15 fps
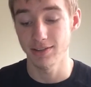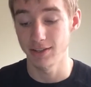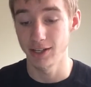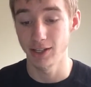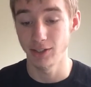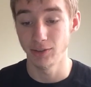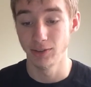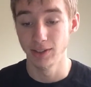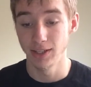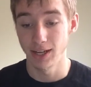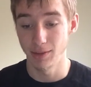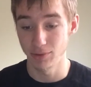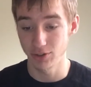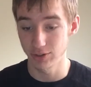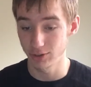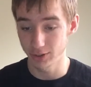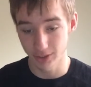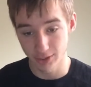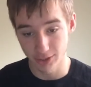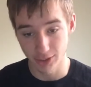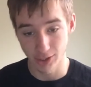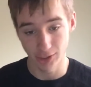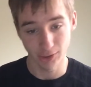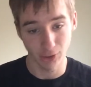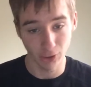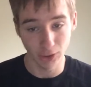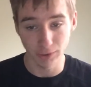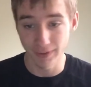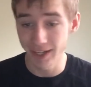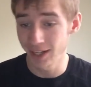You know, I'm just looking, you know,
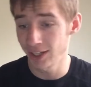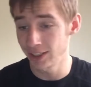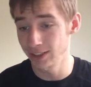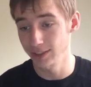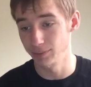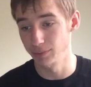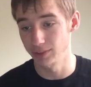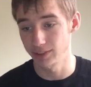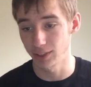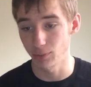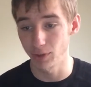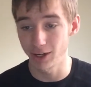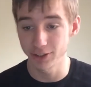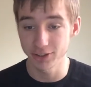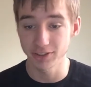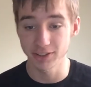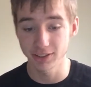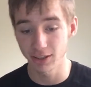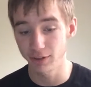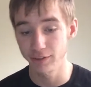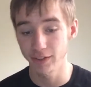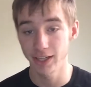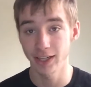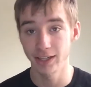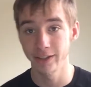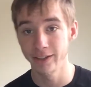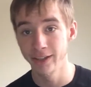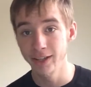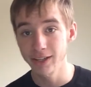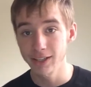all around. I'm just like watching stuff again.